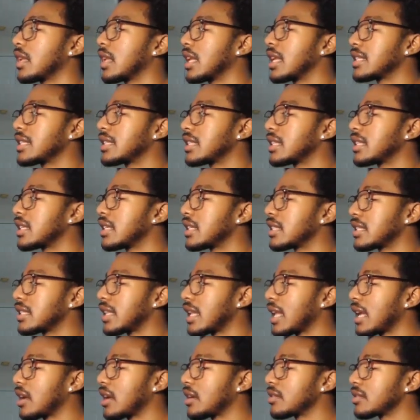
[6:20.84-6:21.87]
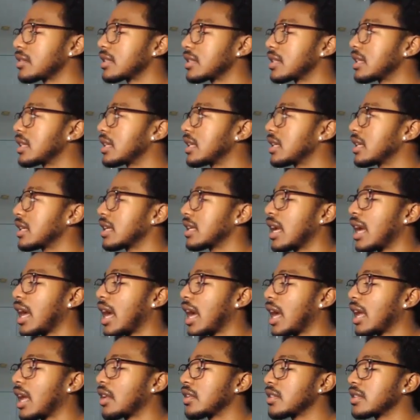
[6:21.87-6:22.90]
Is it out?
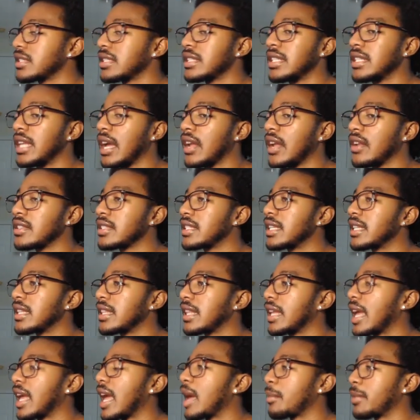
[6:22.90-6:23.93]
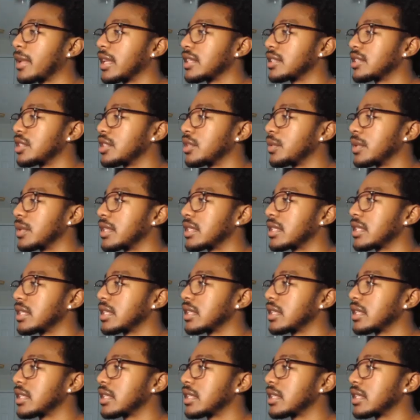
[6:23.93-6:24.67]
I don't see anything happening to it.